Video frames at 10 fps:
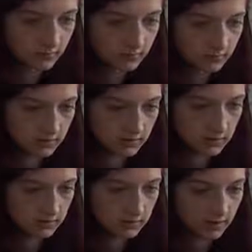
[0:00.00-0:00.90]
We'll
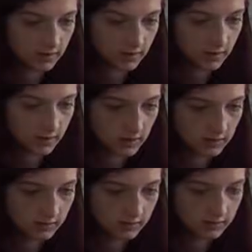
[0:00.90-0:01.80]
save our
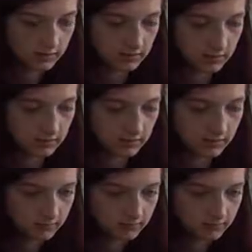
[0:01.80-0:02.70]
leprechaun x and our 10.
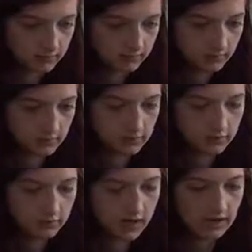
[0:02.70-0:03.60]
and
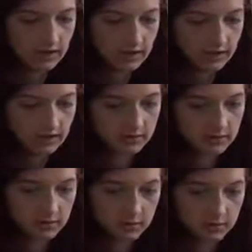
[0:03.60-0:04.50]
trash this. If you
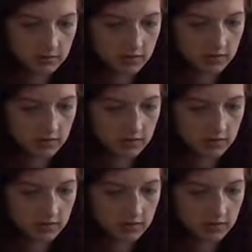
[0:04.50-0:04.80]
need to put something in